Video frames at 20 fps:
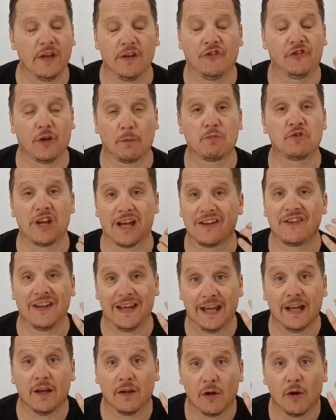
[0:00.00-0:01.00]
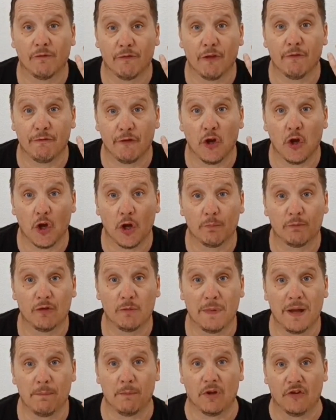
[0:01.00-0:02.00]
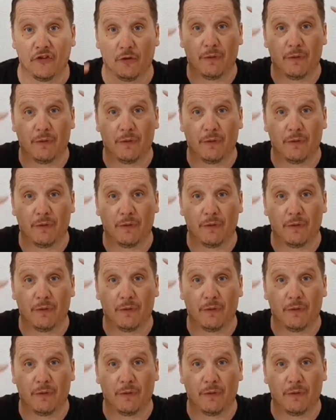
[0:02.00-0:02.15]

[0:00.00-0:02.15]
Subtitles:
subject here of the verb. Remember,